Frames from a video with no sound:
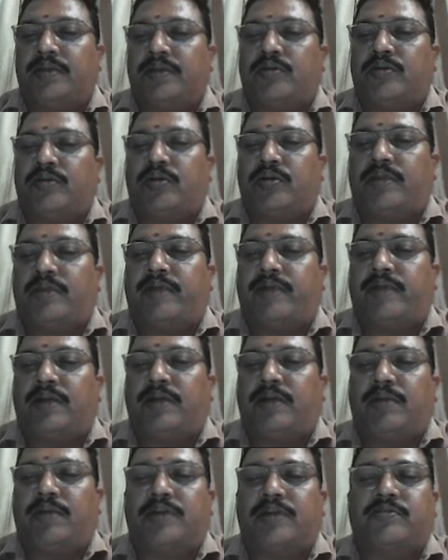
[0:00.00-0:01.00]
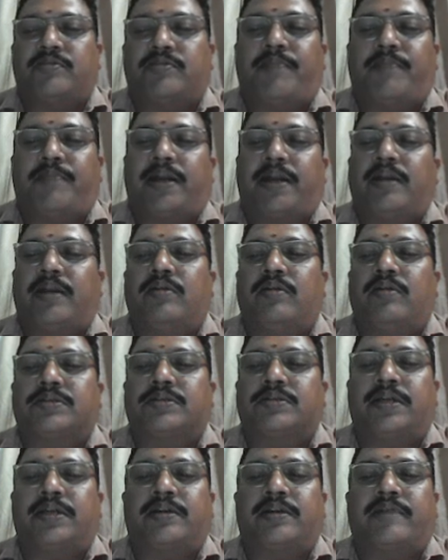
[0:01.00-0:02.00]
to know the fundamentals of patent
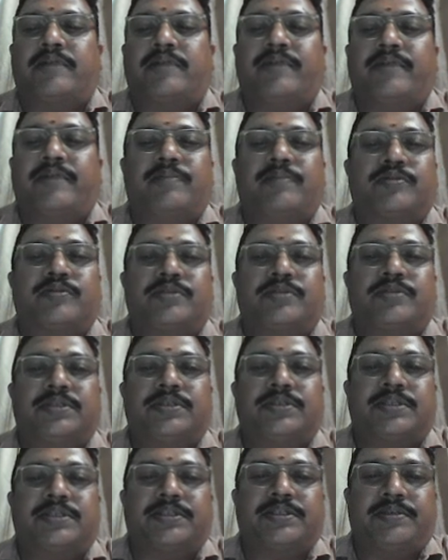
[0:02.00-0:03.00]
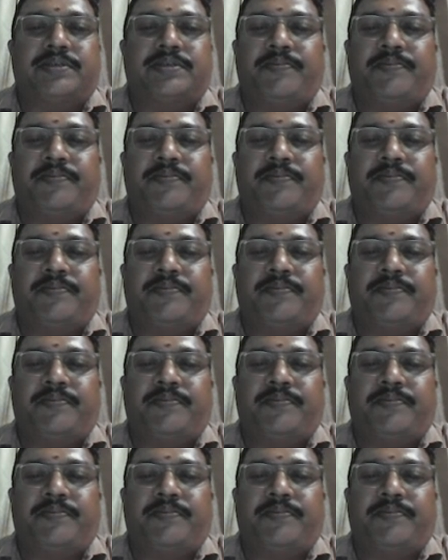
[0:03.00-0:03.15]
laws and drafting procedures.